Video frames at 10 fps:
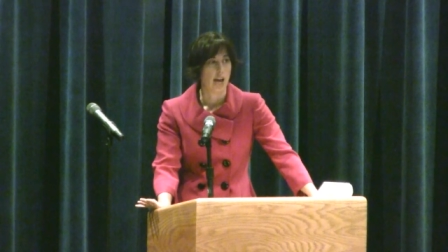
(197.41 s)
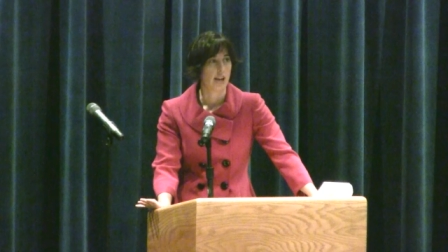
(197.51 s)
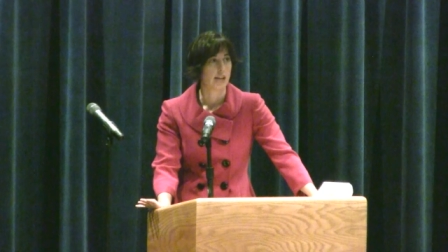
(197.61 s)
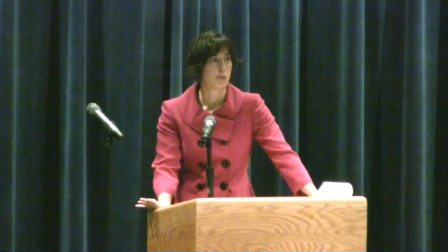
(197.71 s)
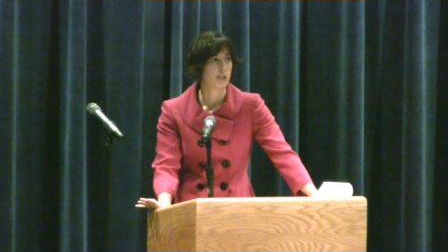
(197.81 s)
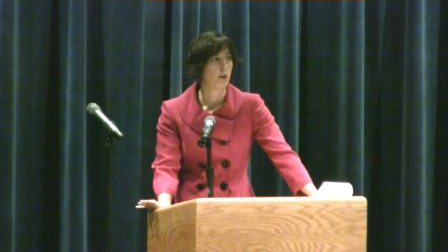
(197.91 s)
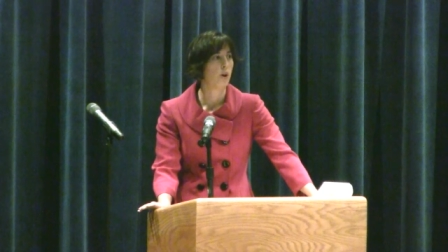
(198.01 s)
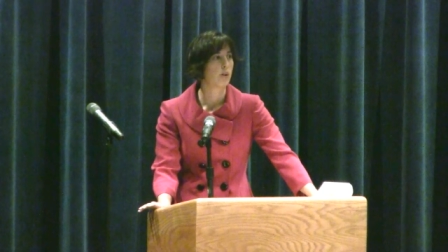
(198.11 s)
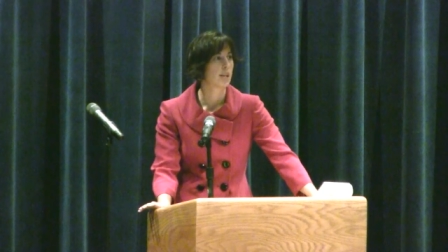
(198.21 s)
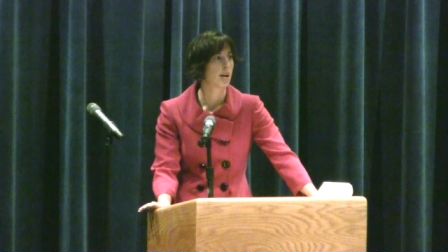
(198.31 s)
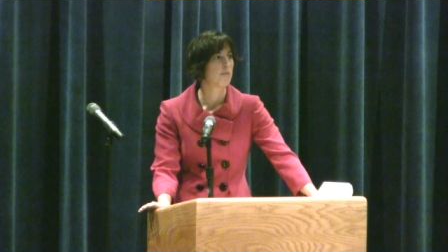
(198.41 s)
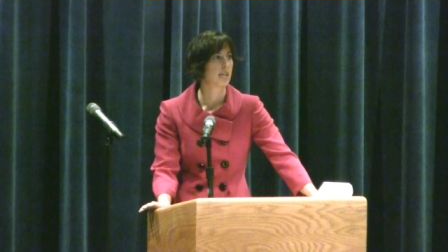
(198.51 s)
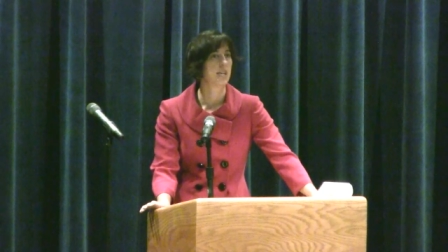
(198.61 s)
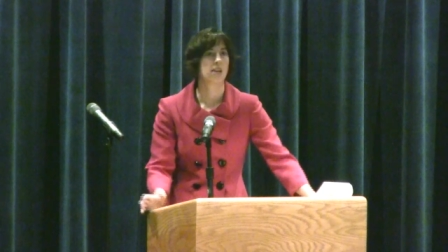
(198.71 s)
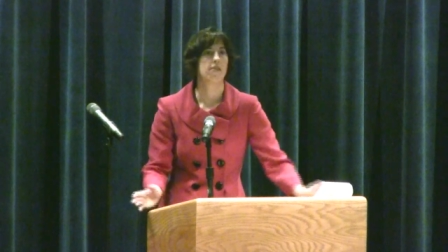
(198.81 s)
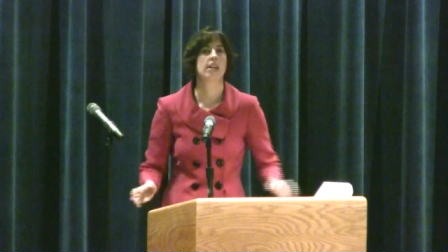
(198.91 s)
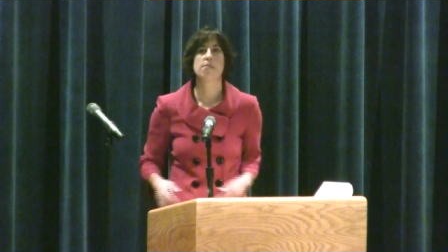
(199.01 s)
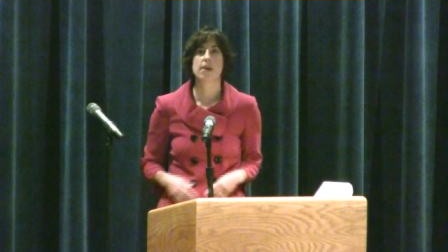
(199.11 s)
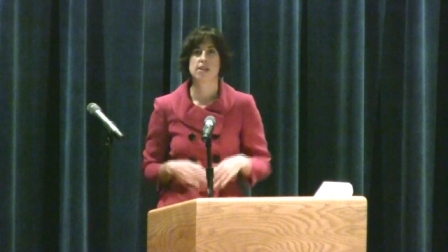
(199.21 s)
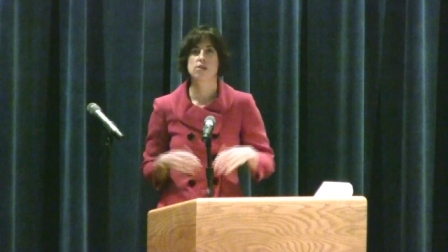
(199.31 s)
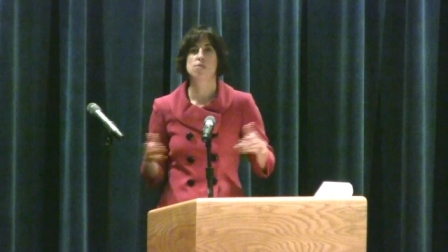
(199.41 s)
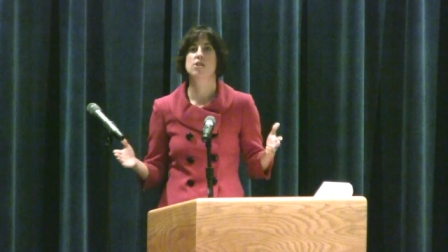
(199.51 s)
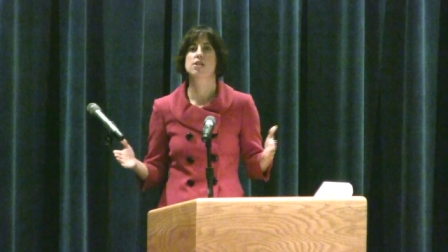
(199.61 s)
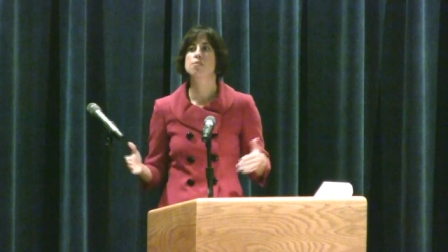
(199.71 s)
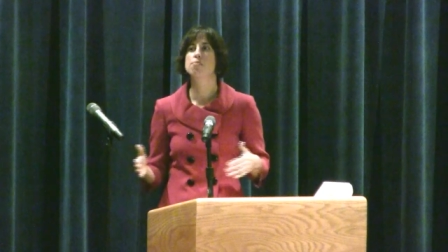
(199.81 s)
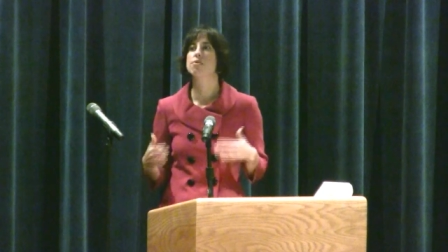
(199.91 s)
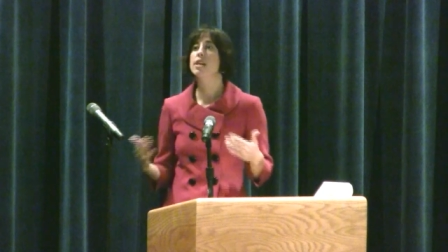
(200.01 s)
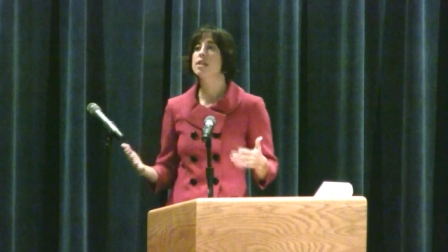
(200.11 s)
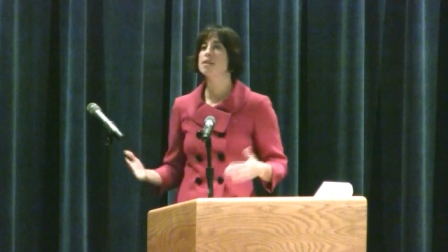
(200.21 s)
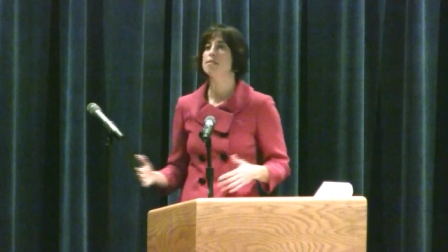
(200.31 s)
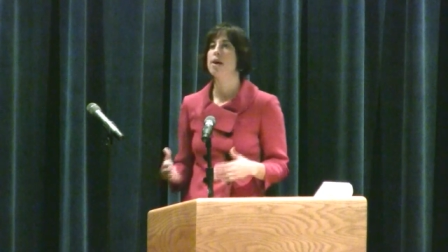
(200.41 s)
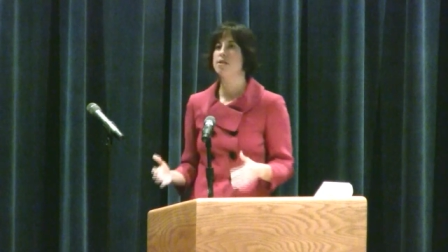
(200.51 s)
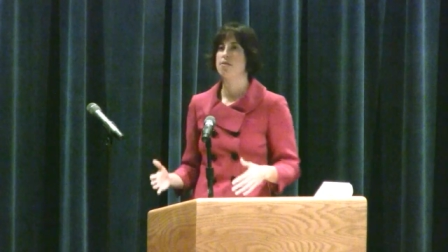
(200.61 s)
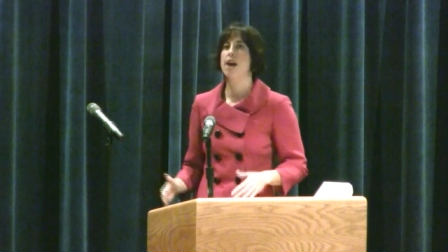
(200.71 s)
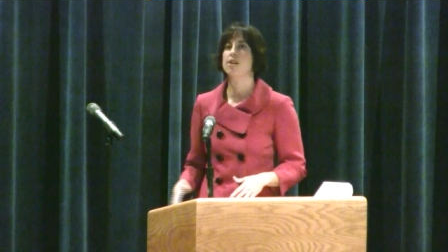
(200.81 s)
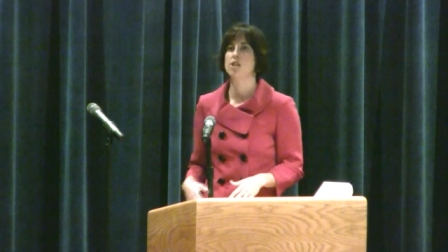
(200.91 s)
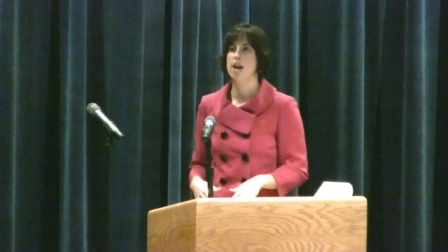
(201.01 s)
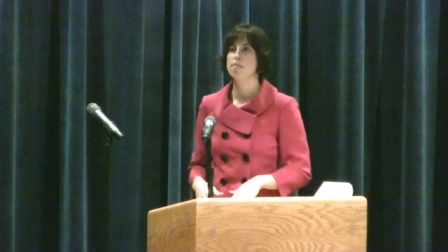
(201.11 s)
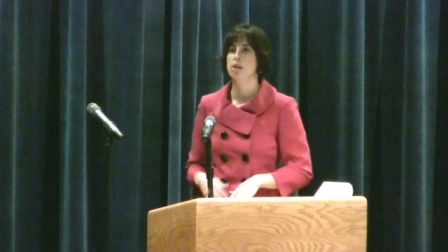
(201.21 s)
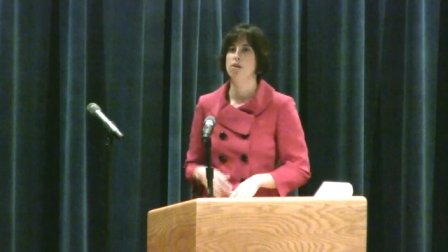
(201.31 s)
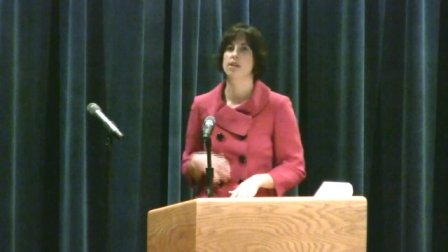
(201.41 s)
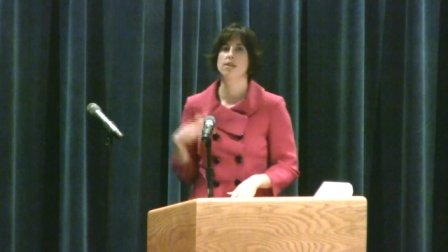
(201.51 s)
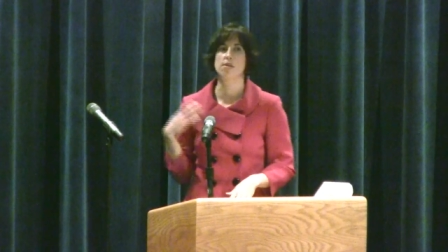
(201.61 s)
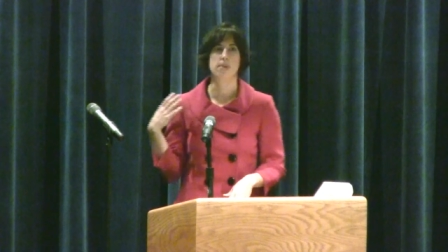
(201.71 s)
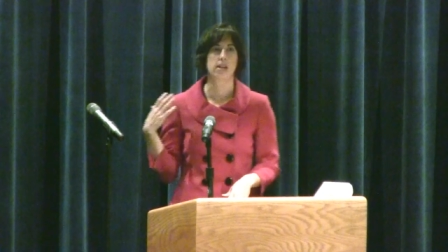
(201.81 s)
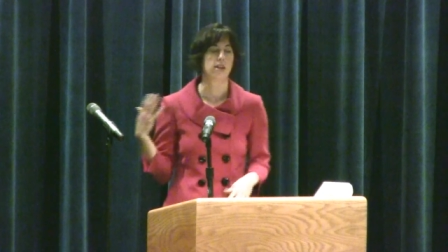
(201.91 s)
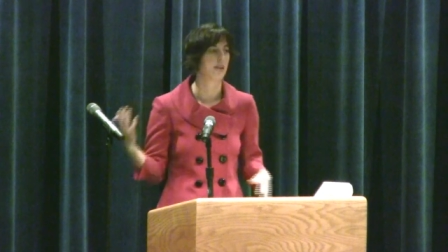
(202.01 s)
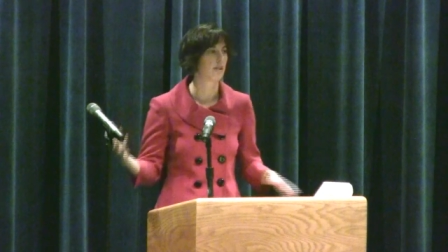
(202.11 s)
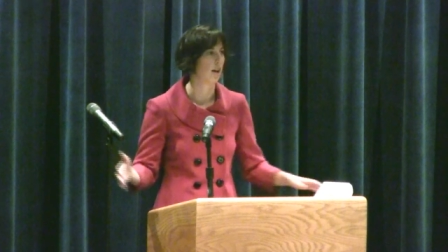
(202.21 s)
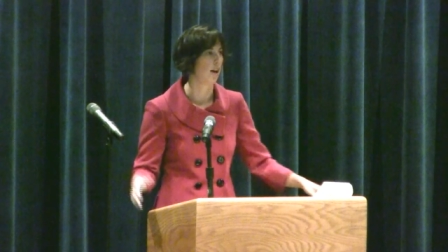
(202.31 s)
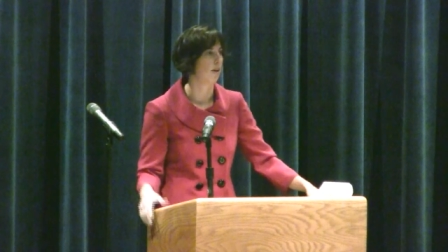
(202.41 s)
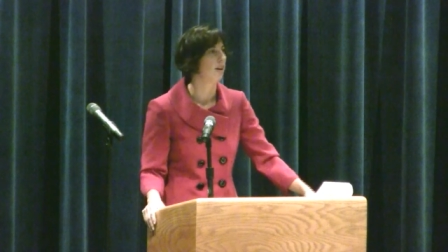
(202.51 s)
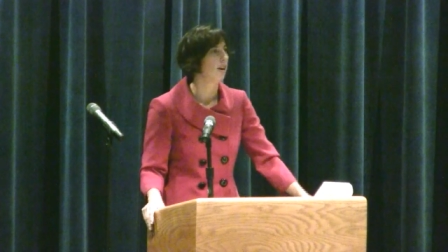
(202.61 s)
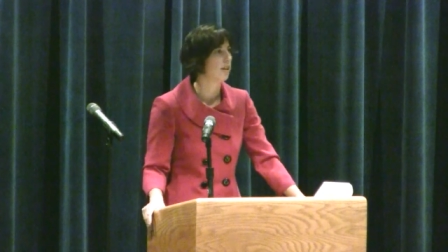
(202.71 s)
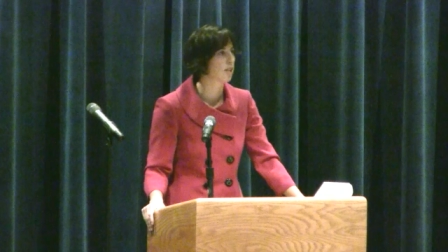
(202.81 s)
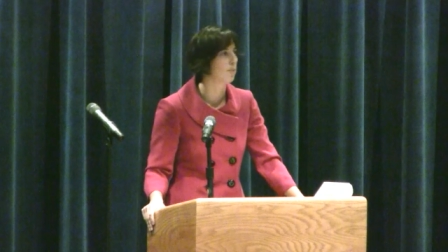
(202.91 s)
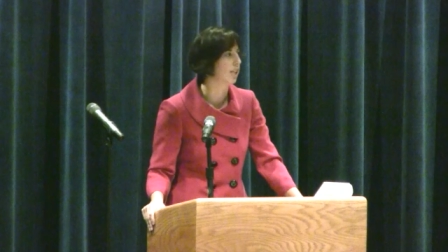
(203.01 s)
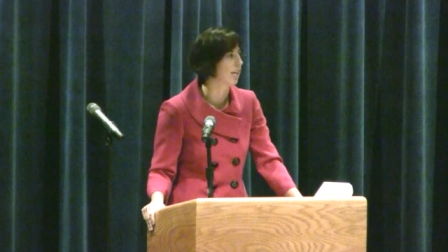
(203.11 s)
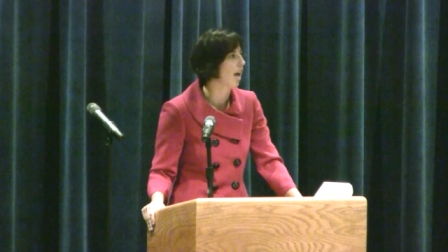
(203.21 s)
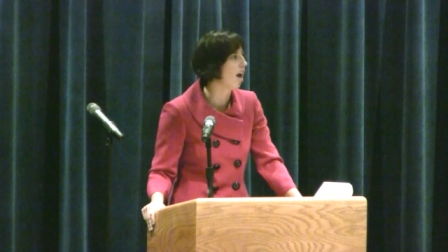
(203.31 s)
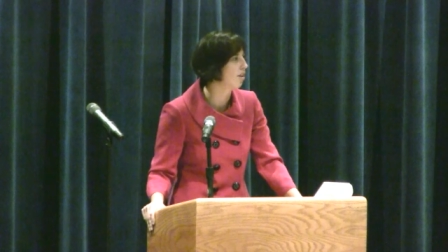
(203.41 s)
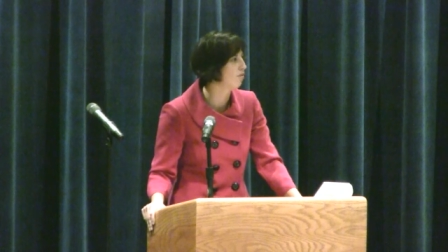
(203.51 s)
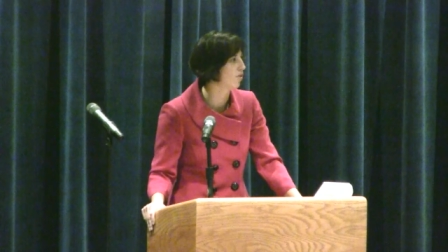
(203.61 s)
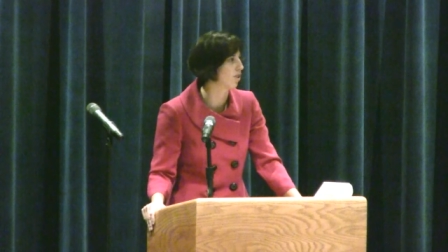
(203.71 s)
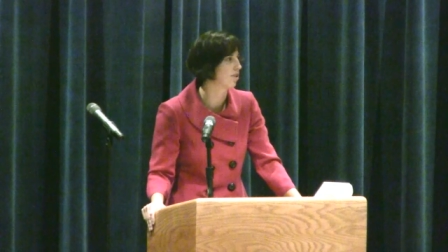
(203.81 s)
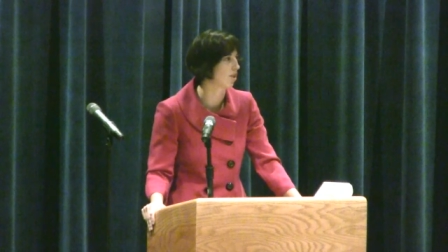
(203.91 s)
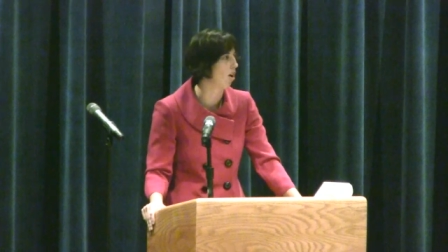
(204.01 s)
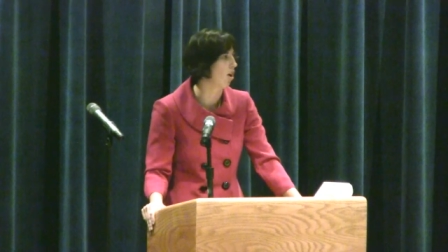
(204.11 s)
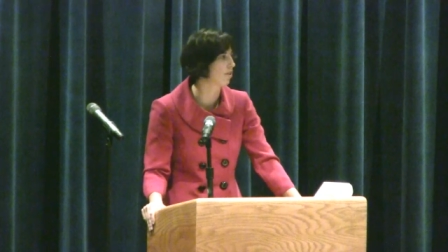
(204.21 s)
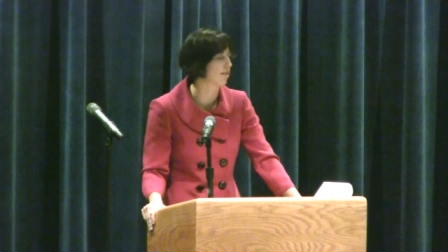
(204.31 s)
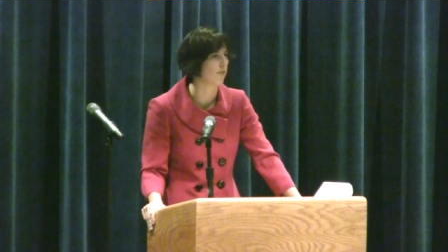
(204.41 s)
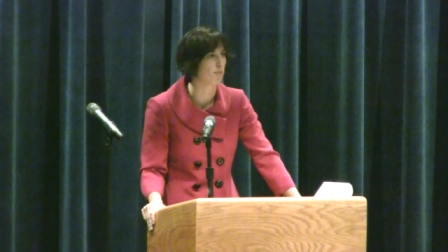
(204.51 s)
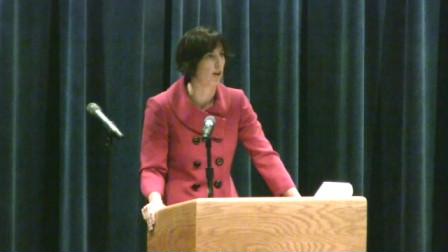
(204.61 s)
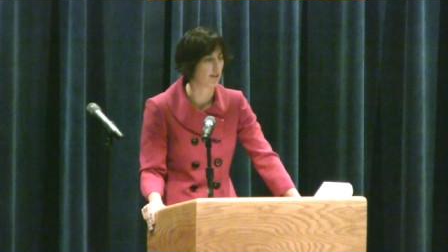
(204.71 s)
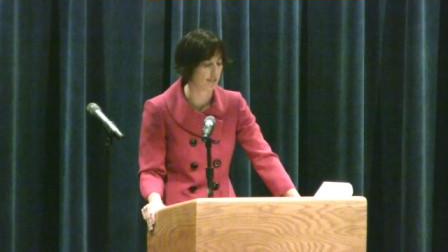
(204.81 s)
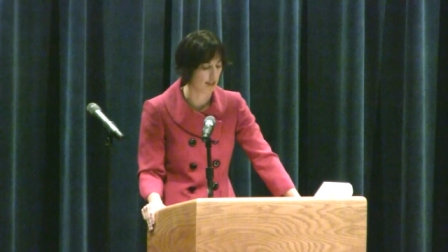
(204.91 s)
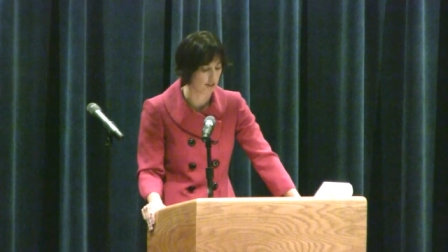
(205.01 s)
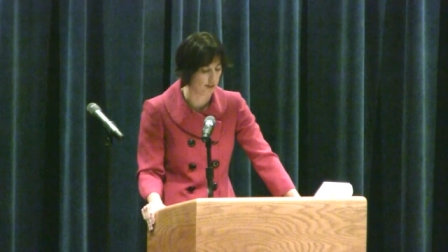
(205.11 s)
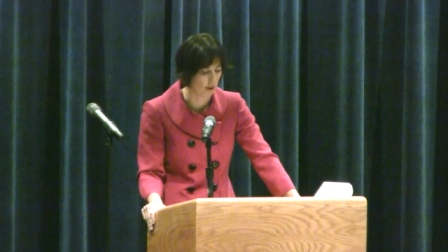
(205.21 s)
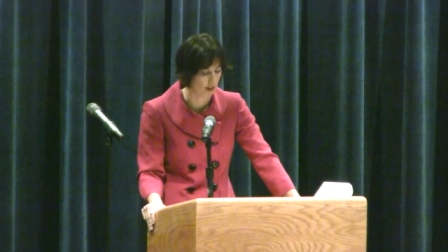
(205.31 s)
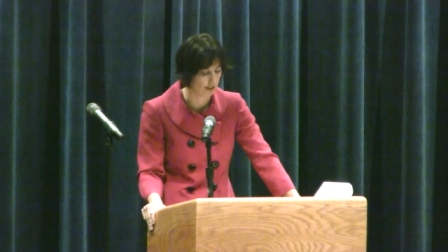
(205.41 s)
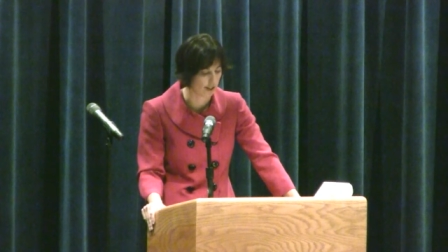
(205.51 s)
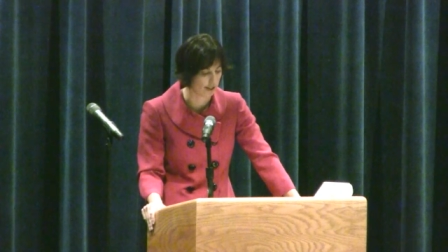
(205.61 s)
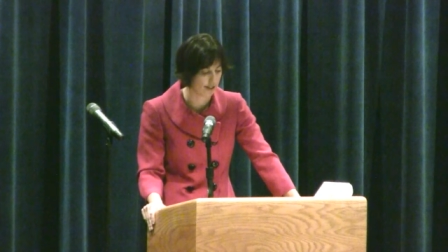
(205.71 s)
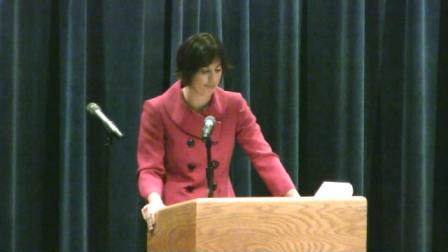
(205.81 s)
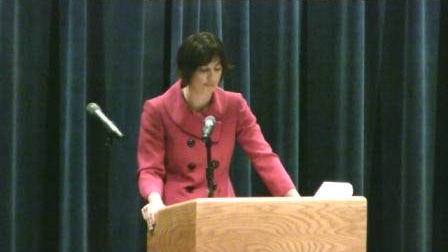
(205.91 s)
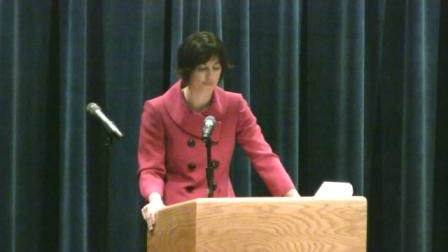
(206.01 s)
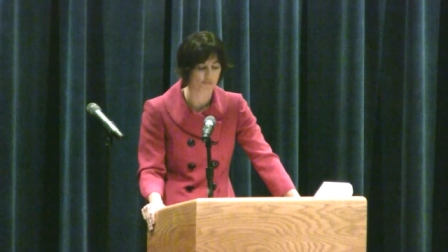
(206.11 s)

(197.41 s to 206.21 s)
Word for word: And I spent the whole time thinking if anybody so much as breathes in my direction, I'm going to be tumbling headfirst all 7 blocks down to the BART station.